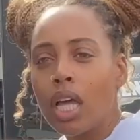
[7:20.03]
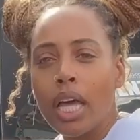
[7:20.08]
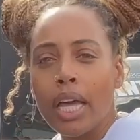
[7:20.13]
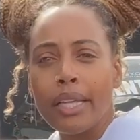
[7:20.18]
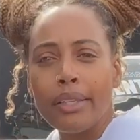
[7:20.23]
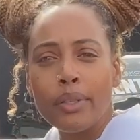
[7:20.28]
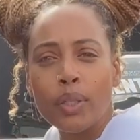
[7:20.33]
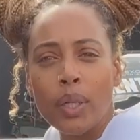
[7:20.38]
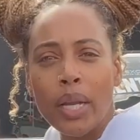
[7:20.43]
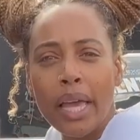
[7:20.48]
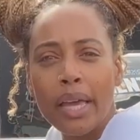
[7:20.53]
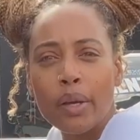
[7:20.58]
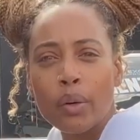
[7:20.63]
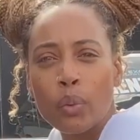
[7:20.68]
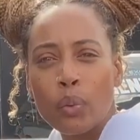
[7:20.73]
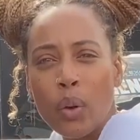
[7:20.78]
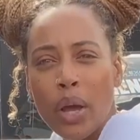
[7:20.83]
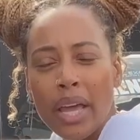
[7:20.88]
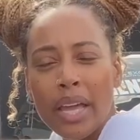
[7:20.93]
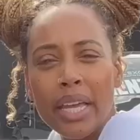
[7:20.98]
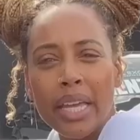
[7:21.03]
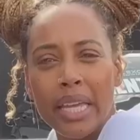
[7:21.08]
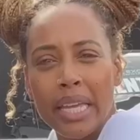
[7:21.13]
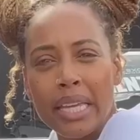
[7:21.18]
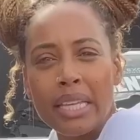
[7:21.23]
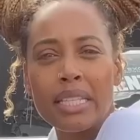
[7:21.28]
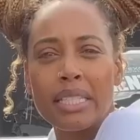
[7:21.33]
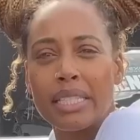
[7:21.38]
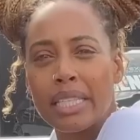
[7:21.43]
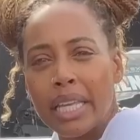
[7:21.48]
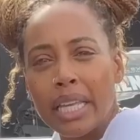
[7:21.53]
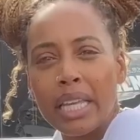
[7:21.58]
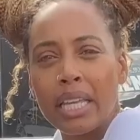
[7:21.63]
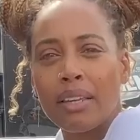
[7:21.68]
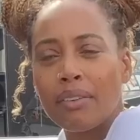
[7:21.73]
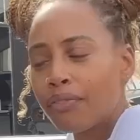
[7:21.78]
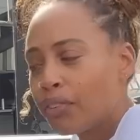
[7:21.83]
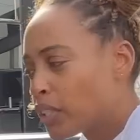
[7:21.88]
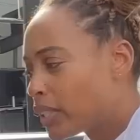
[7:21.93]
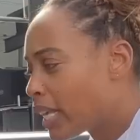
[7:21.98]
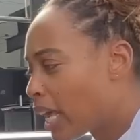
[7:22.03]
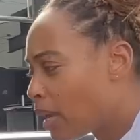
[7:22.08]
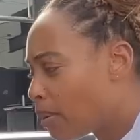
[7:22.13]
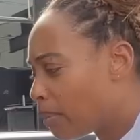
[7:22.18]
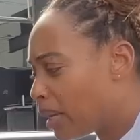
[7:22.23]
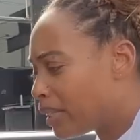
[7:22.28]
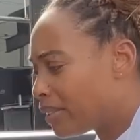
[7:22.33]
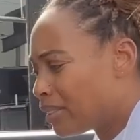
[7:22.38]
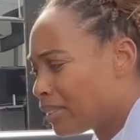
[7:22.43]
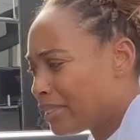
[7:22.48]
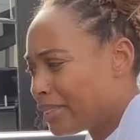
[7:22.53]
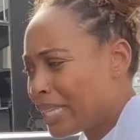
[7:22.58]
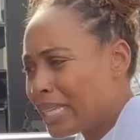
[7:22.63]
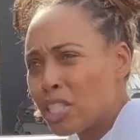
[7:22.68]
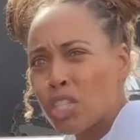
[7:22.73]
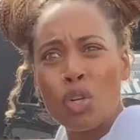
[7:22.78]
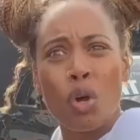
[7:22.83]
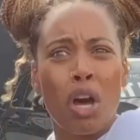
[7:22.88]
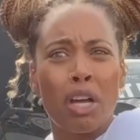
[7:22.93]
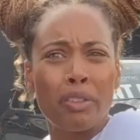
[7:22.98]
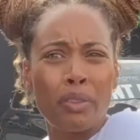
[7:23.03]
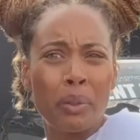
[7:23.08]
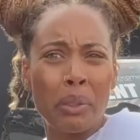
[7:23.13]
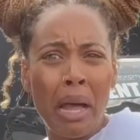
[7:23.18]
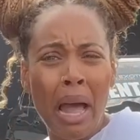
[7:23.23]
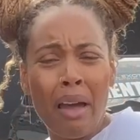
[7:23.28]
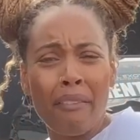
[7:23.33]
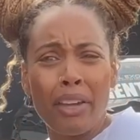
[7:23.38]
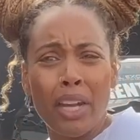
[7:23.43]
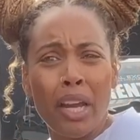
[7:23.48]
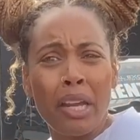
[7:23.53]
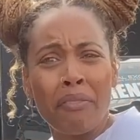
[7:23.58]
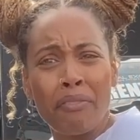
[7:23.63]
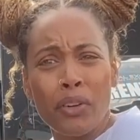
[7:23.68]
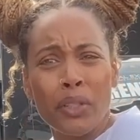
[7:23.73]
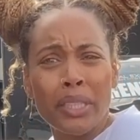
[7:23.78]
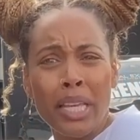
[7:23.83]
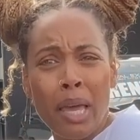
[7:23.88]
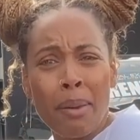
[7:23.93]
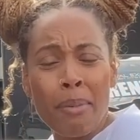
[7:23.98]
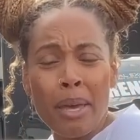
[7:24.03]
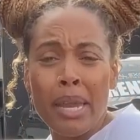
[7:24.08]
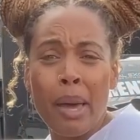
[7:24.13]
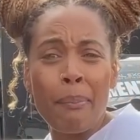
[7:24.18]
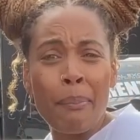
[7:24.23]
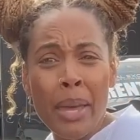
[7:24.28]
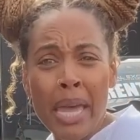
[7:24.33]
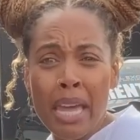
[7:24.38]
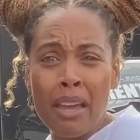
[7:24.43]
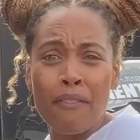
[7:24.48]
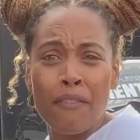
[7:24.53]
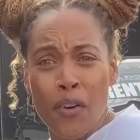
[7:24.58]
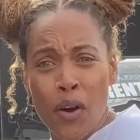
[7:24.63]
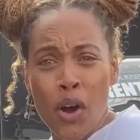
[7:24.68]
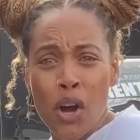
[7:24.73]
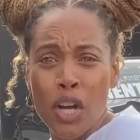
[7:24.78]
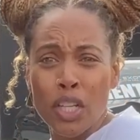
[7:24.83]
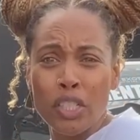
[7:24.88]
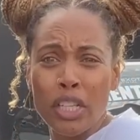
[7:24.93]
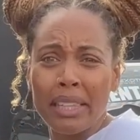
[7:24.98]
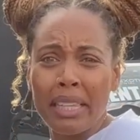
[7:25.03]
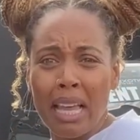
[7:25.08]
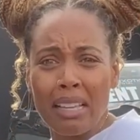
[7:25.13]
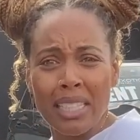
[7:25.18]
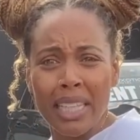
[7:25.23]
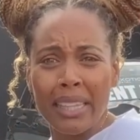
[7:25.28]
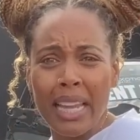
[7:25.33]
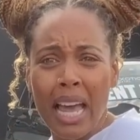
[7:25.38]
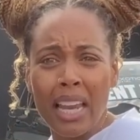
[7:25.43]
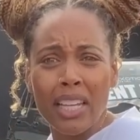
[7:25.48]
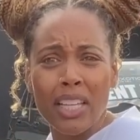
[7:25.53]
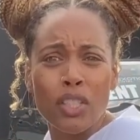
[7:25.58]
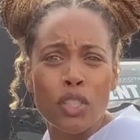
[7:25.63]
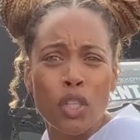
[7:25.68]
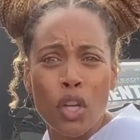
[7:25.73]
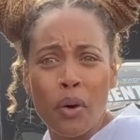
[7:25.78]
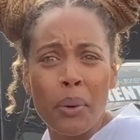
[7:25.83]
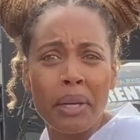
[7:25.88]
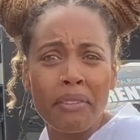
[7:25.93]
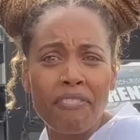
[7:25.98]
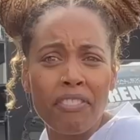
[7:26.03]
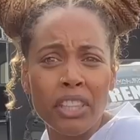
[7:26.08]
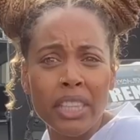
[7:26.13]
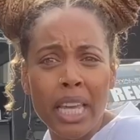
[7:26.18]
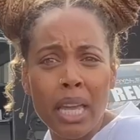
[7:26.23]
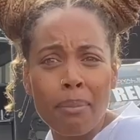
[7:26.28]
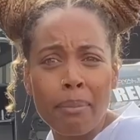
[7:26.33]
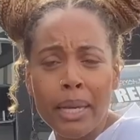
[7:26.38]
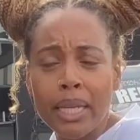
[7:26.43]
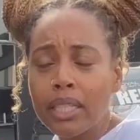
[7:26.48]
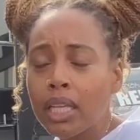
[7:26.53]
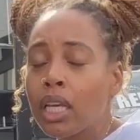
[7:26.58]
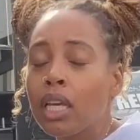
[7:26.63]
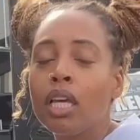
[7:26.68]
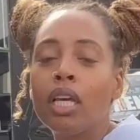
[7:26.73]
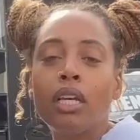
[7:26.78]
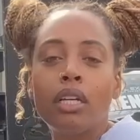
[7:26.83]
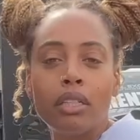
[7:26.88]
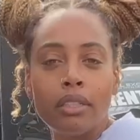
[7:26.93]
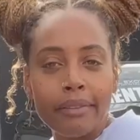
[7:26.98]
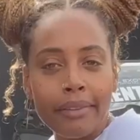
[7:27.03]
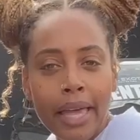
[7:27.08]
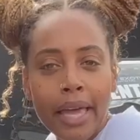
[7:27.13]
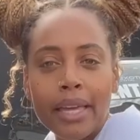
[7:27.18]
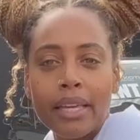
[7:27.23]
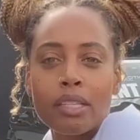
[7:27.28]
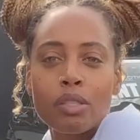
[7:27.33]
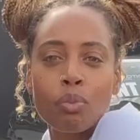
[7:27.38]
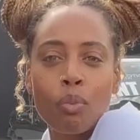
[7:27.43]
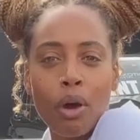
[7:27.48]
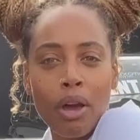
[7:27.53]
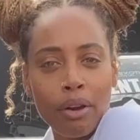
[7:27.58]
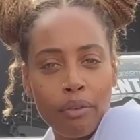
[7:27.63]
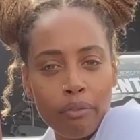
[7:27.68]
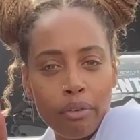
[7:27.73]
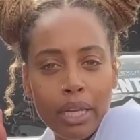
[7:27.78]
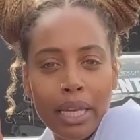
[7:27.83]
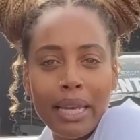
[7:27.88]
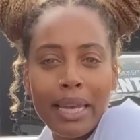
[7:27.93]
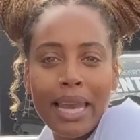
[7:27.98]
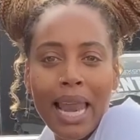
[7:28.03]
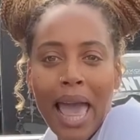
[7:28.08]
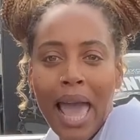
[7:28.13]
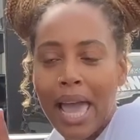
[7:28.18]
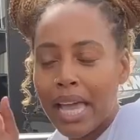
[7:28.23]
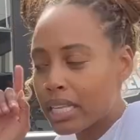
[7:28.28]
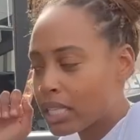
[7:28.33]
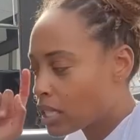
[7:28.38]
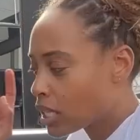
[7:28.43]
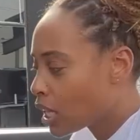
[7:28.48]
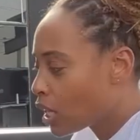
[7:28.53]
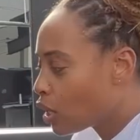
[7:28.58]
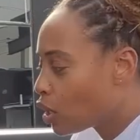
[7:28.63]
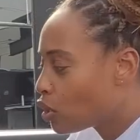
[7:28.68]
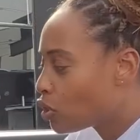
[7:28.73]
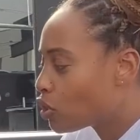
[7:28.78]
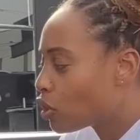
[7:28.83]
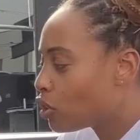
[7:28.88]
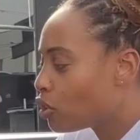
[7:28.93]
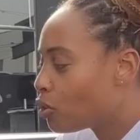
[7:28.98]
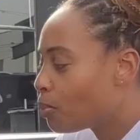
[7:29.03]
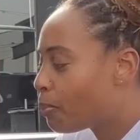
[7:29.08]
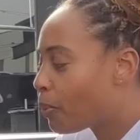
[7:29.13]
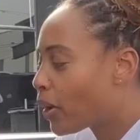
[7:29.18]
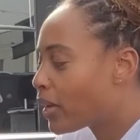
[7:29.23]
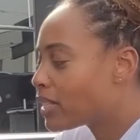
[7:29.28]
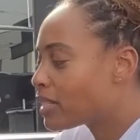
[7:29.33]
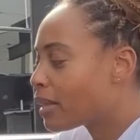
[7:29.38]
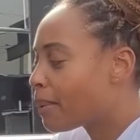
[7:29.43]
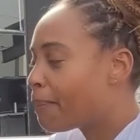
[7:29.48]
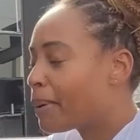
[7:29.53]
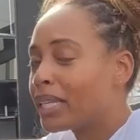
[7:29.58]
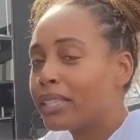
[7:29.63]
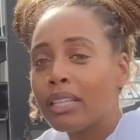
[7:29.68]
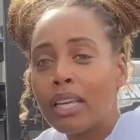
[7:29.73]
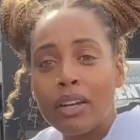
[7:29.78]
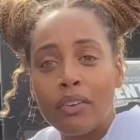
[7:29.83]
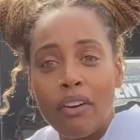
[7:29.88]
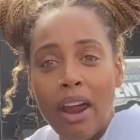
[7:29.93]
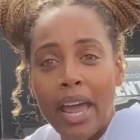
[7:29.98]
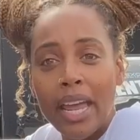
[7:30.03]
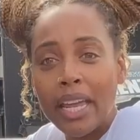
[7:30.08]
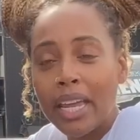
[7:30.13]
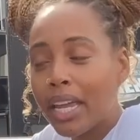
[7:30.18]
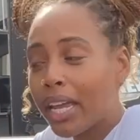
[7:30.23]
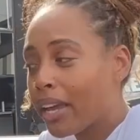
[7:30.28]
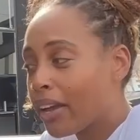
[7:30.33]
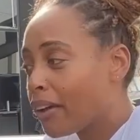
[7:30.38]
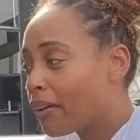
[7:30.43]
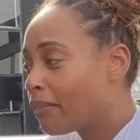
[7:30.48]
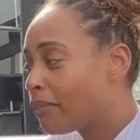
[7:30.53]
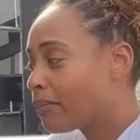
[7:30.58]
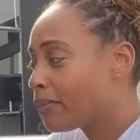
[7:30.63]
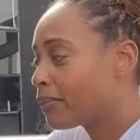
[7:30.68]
and you're like, where is the infotainment? This car don't have an infotainment. I paid $400,000, no infotainment. There is one, relax. So you press the button right here